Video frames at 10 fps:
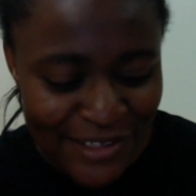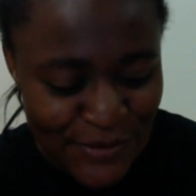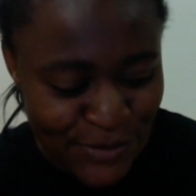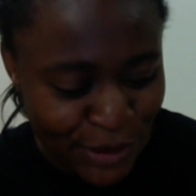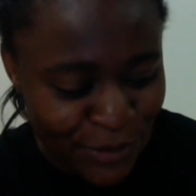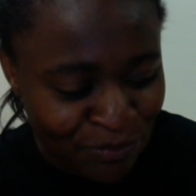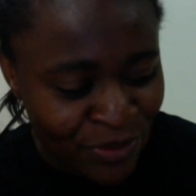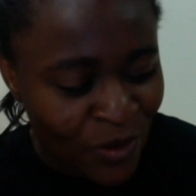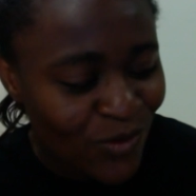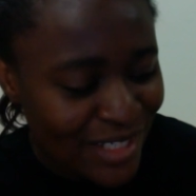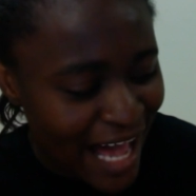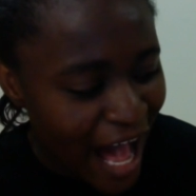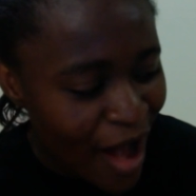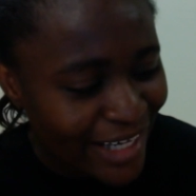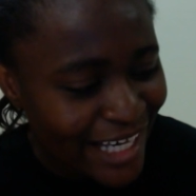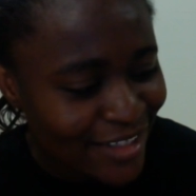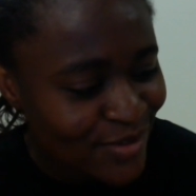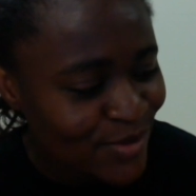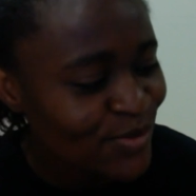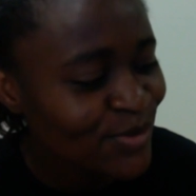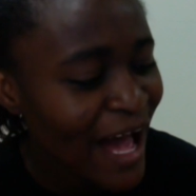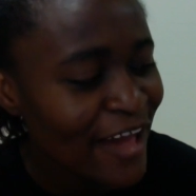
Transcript: this week was how Hisu.